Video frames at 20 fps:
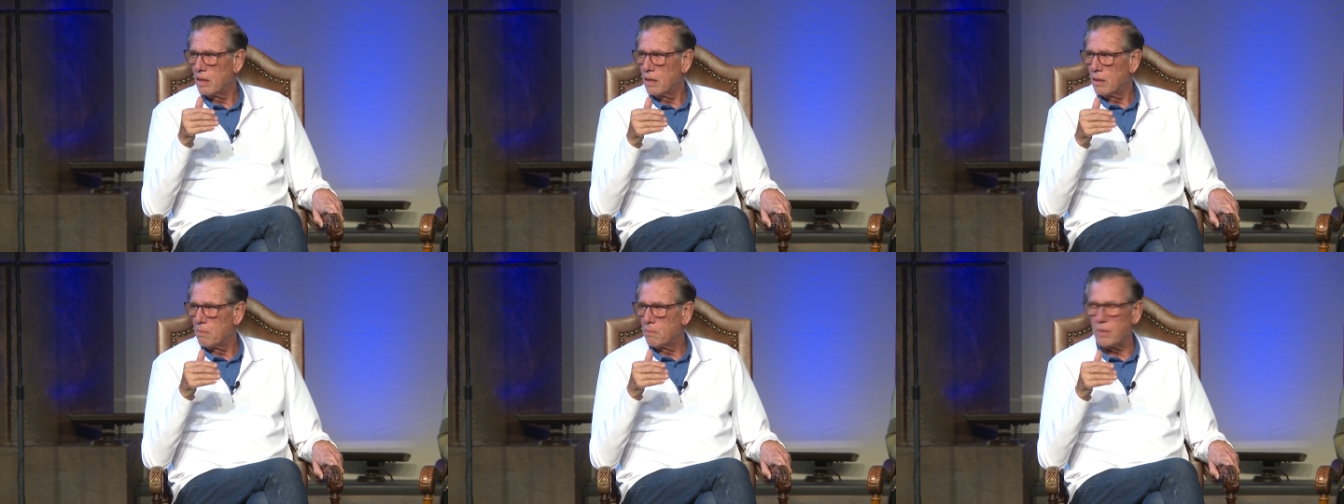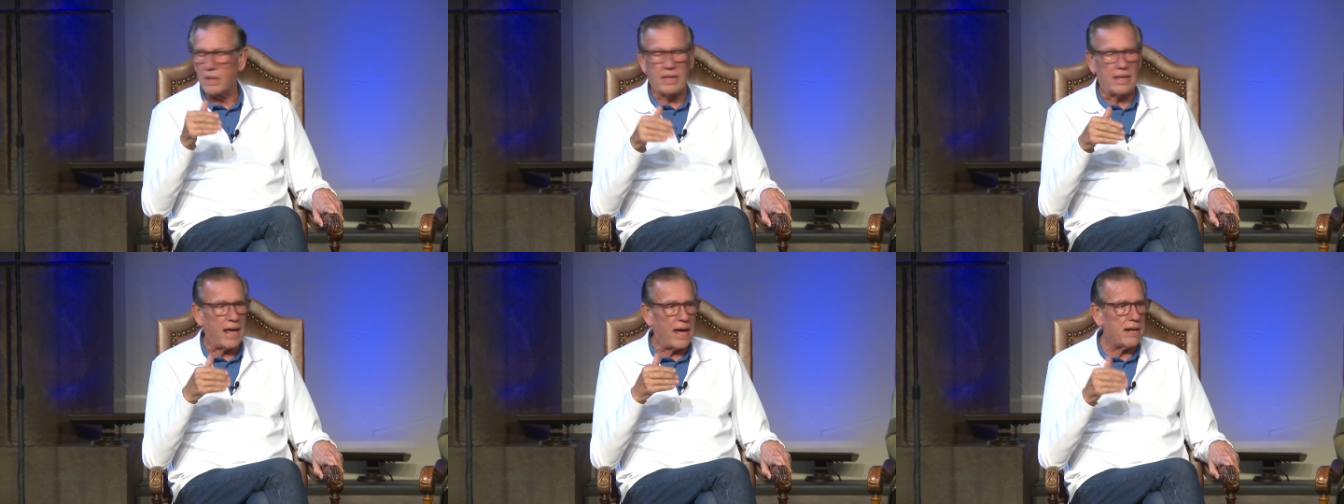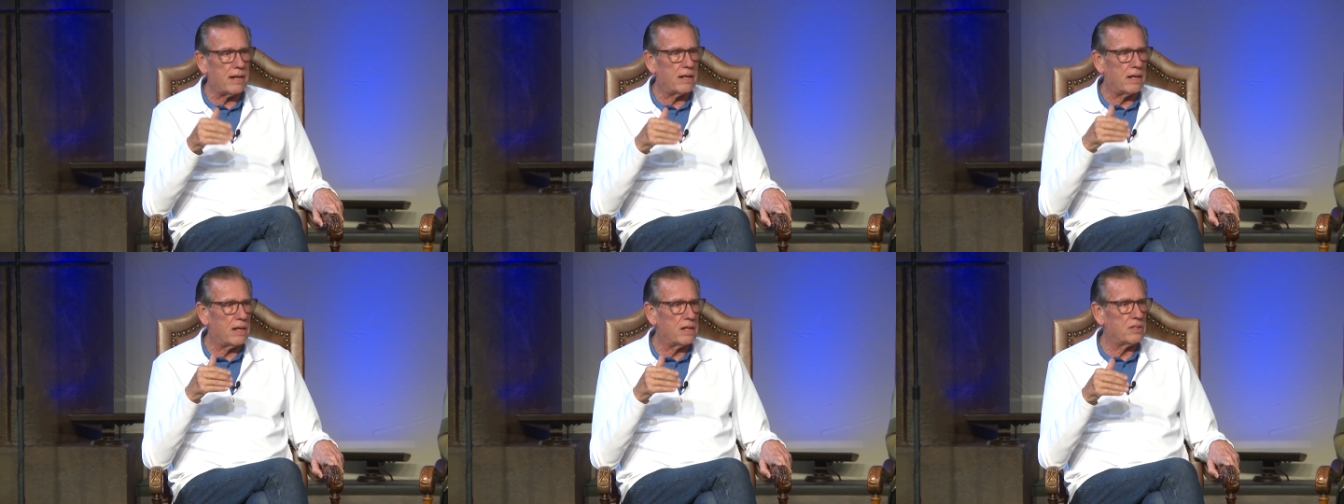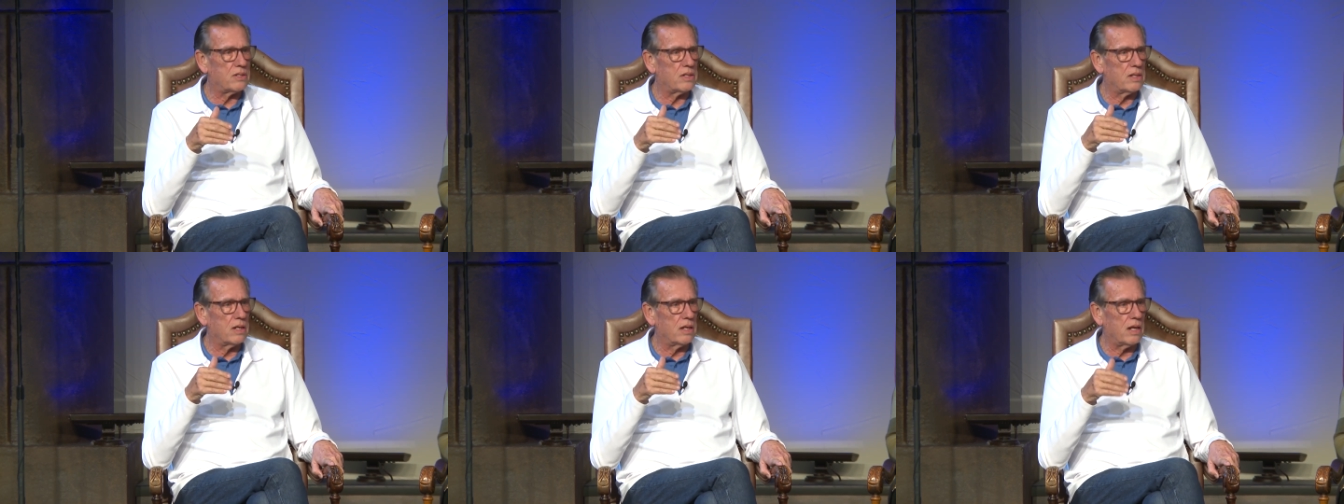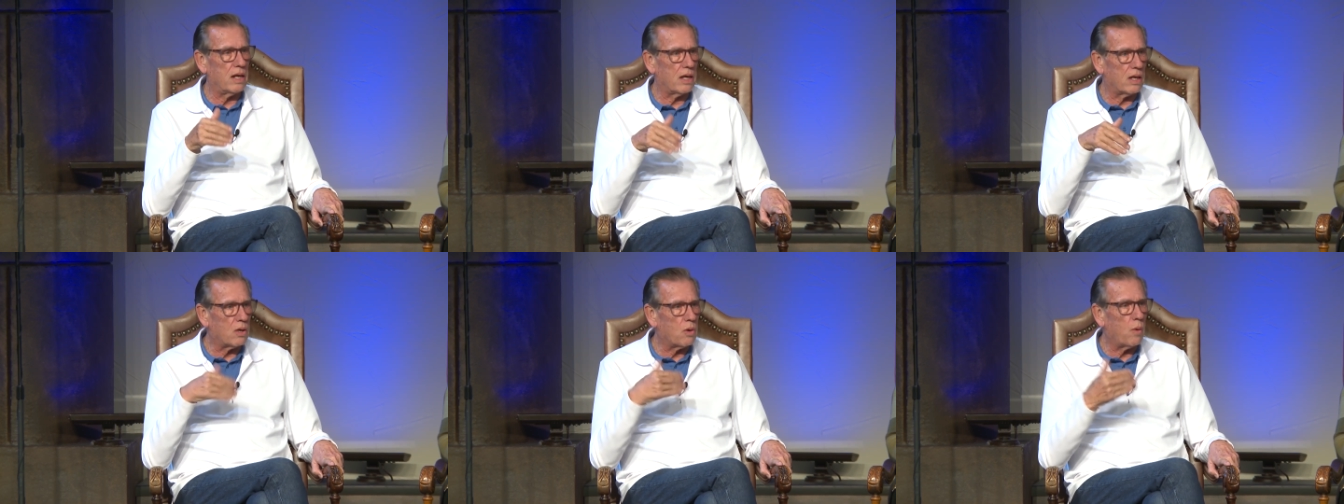But that
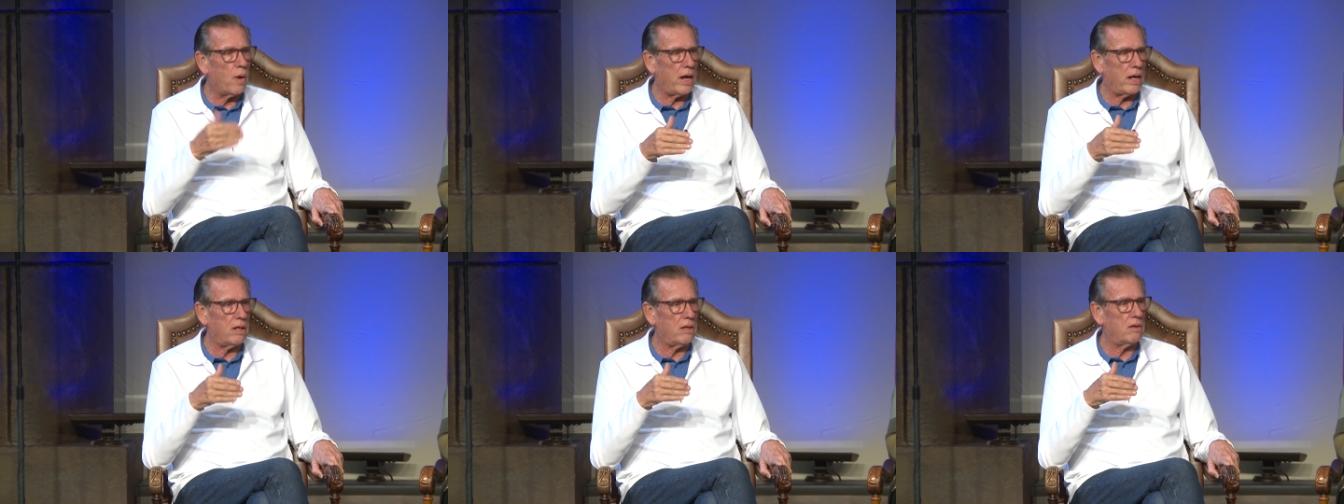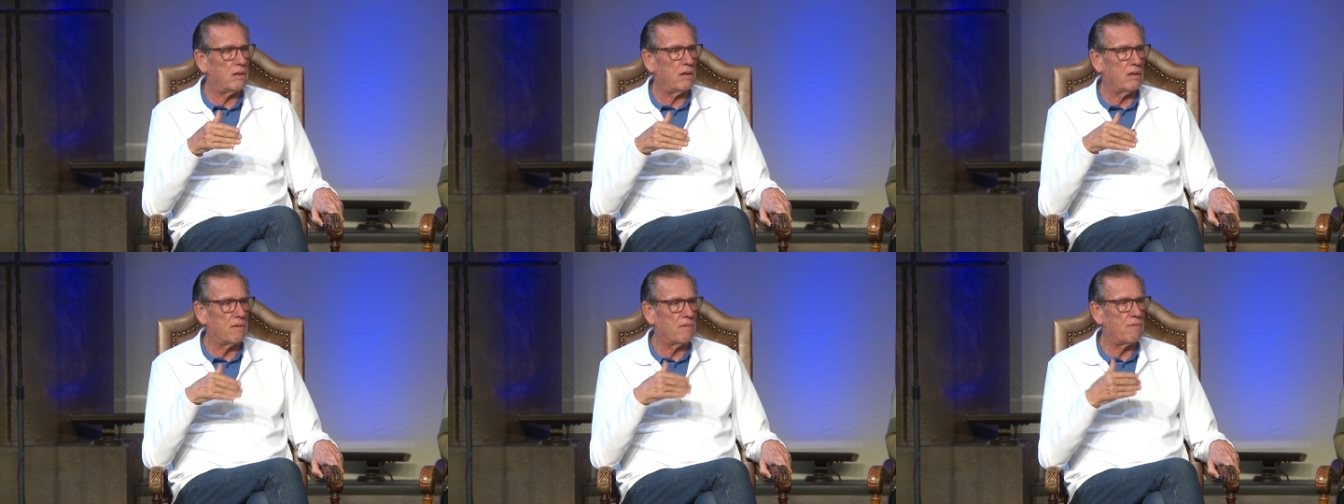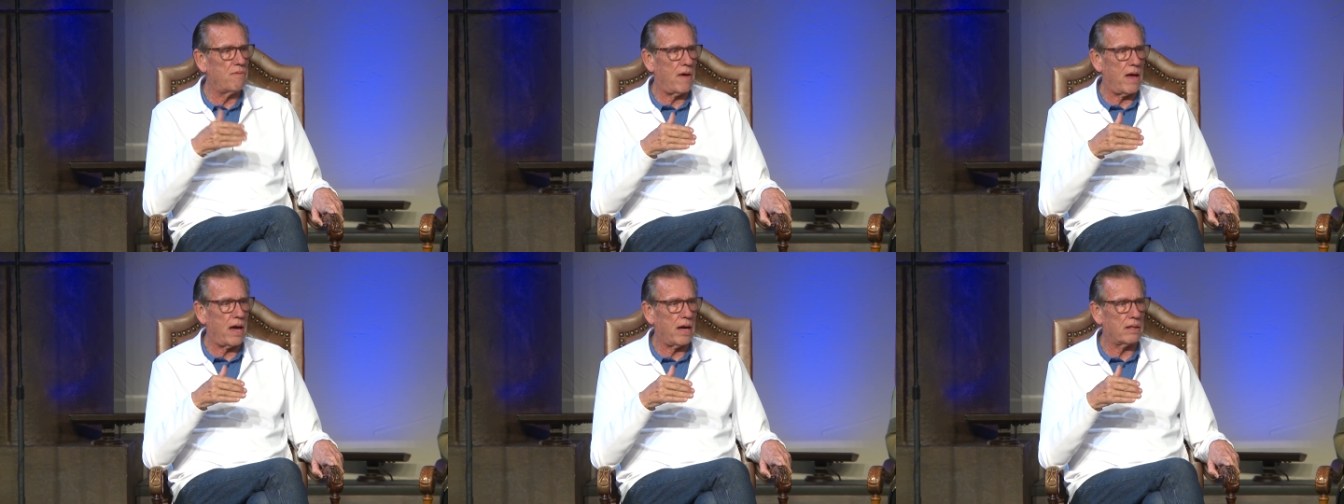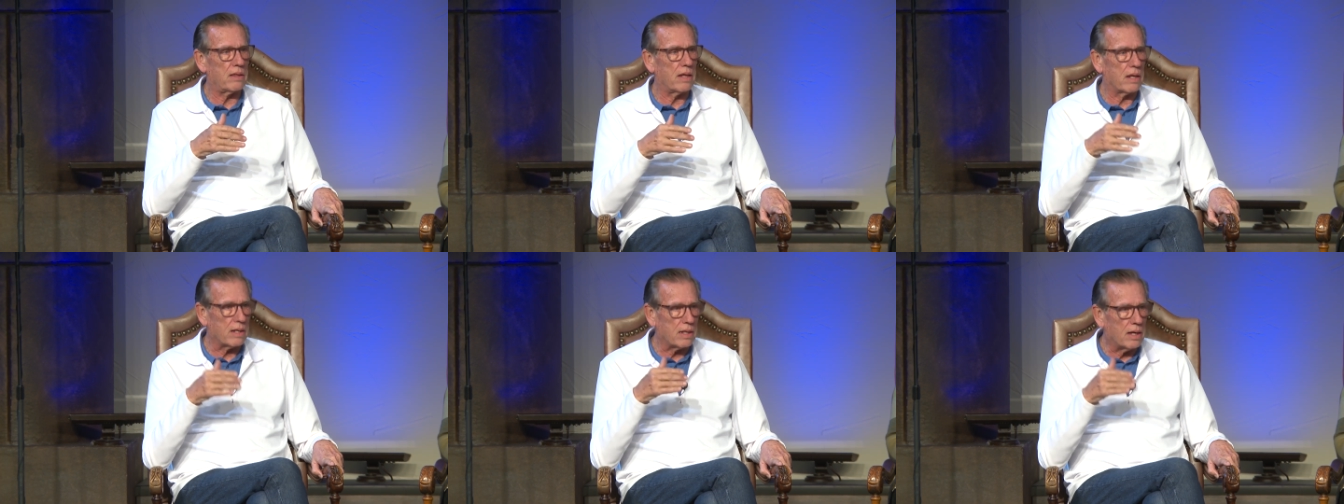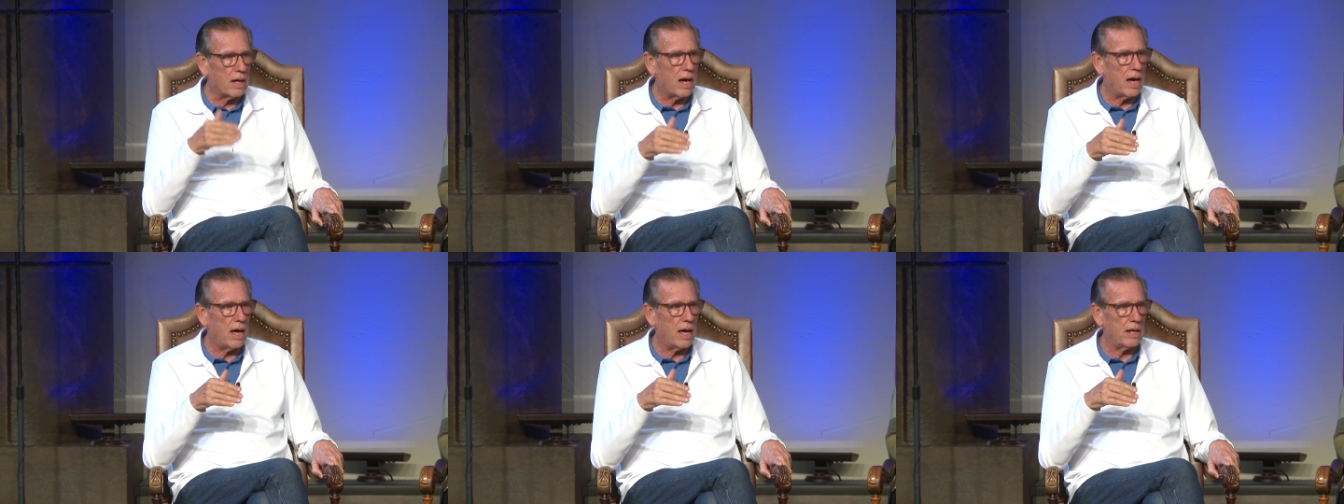doesn't equate to the fact that
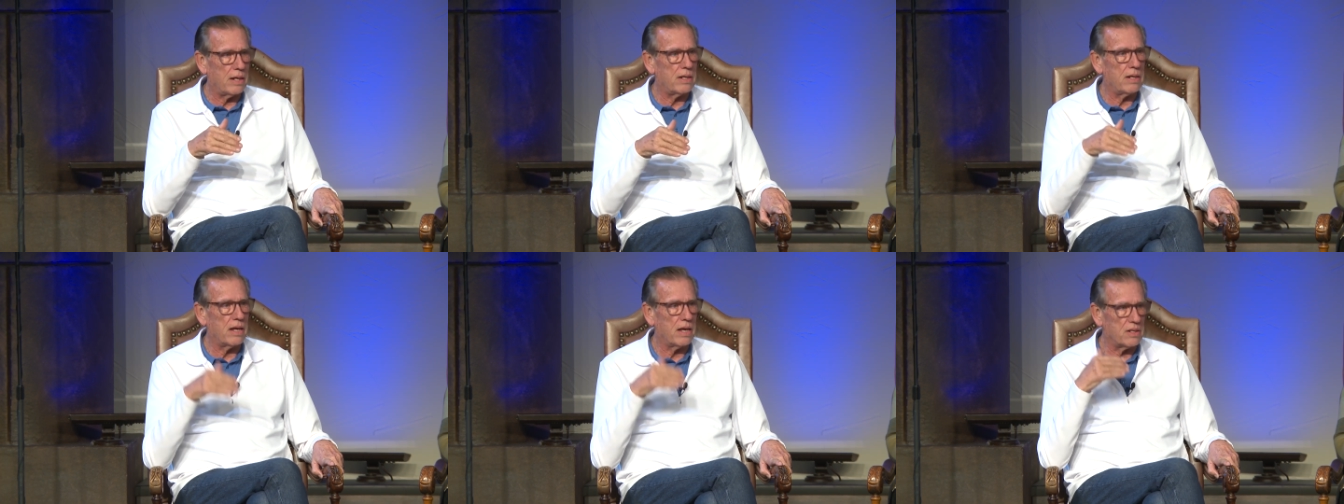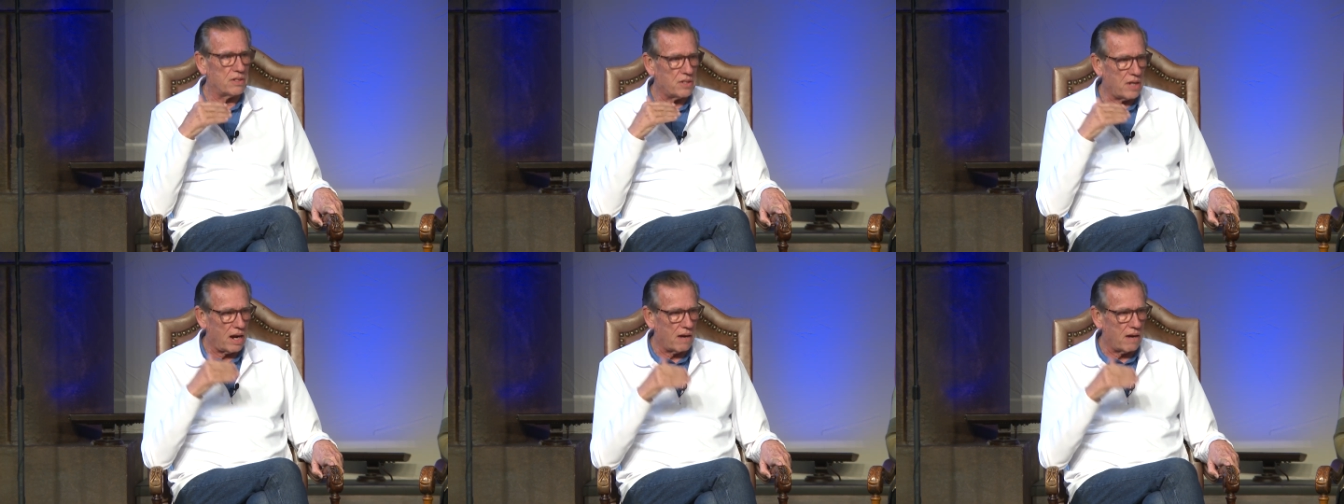God does